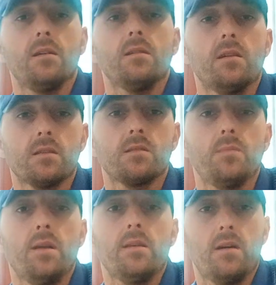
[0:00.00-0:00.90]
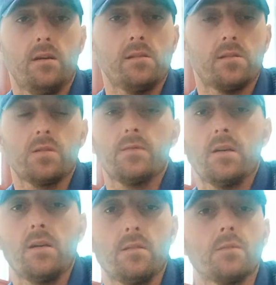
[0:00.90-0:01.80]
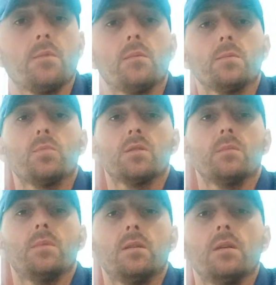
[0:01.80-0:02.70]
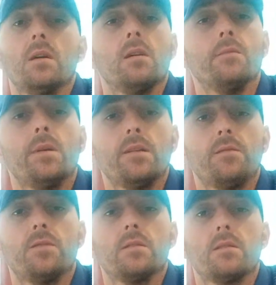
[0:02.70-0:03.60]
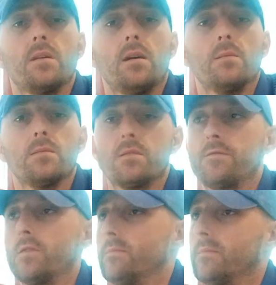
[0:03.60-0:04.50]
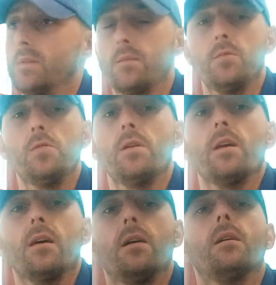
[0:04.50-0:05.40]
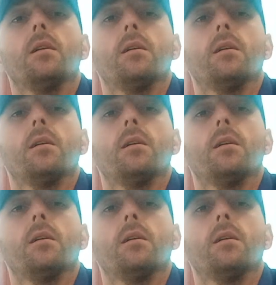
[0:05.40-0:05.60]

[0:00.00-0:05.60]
Yes, many hundreds of times, possibly many different times, from Lemuria,